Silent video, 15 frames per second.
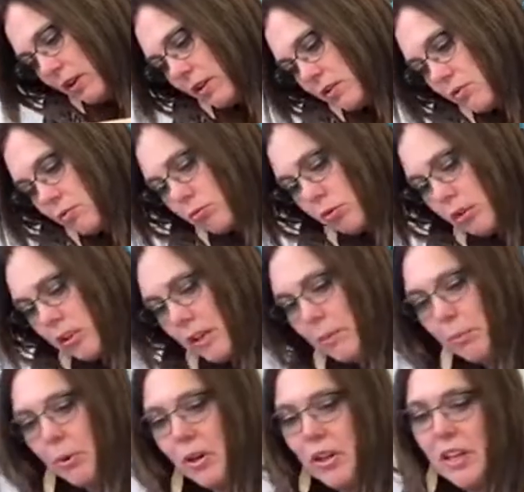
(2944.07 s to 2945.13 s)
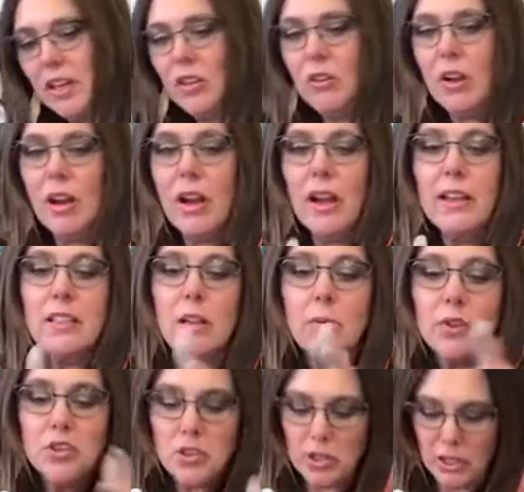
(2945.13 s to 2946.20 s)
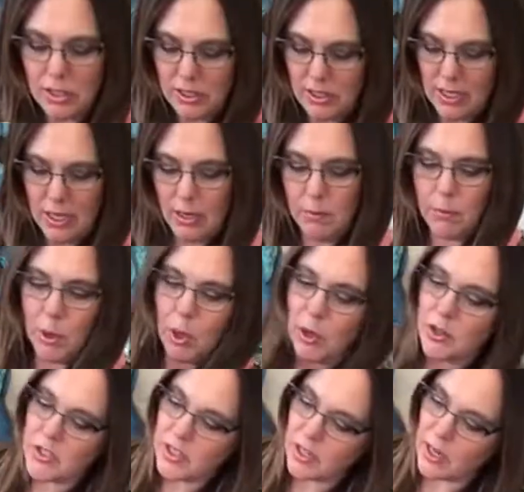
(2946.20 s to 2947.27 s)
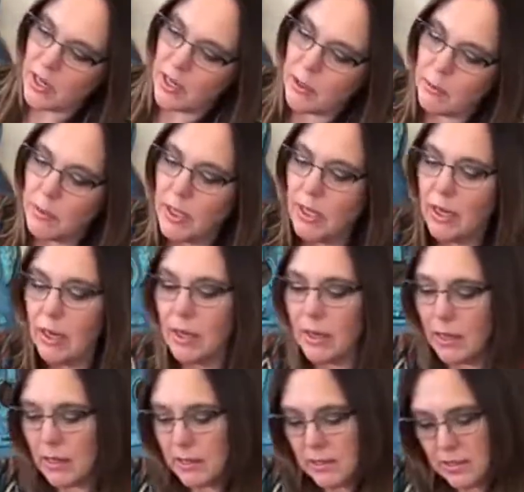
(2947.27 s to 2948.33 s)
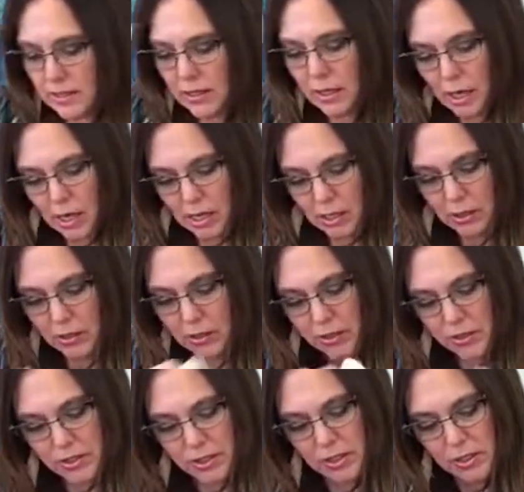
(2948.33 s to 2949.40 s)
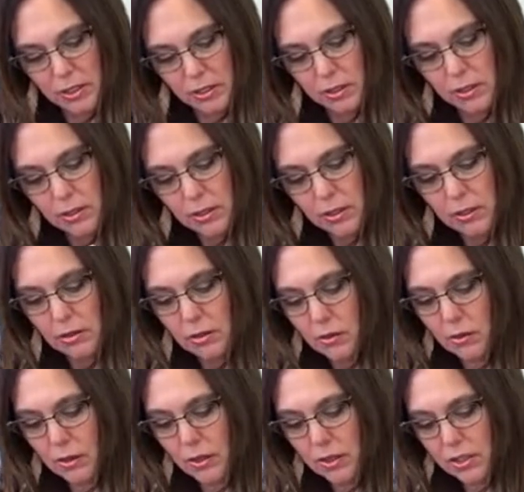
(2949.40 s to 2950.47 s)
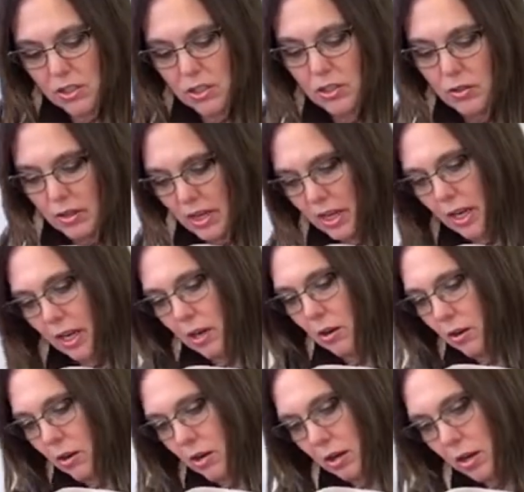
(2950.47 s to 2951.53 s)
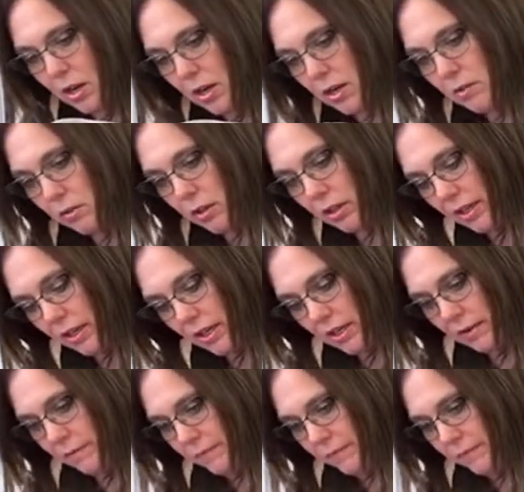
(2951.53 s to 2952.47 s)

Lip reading: It's really pretty, you guys. I wish you could see it in person because the colors on the screen are not really,